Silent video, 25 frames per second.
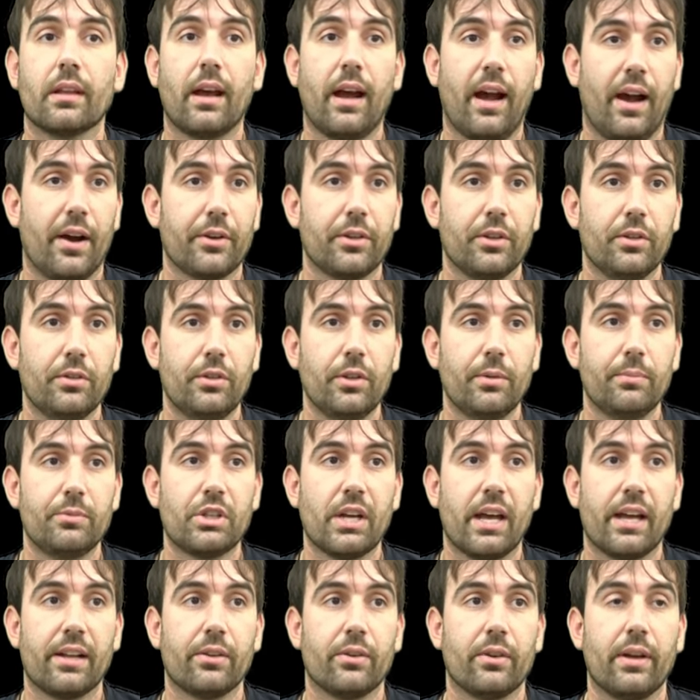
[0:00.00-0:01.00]
our YouTube
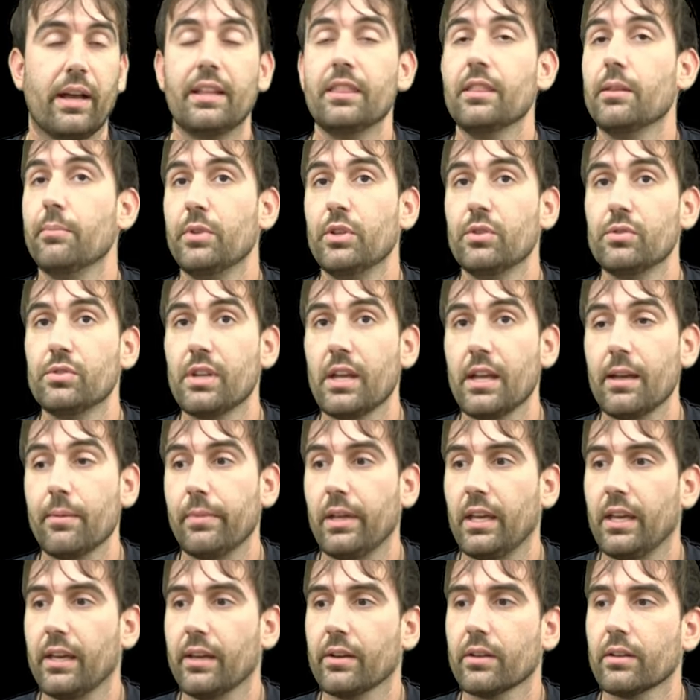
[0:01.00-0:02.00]
channel and the museum
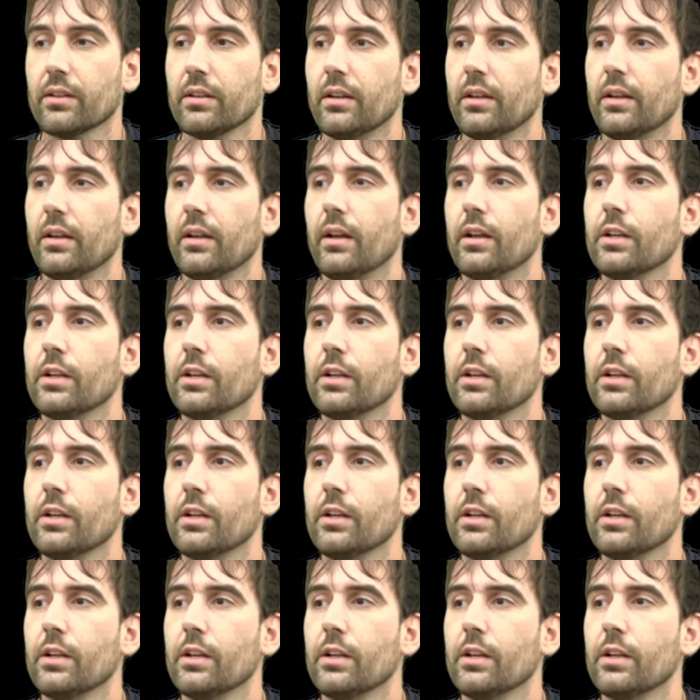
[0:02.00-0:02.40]
here,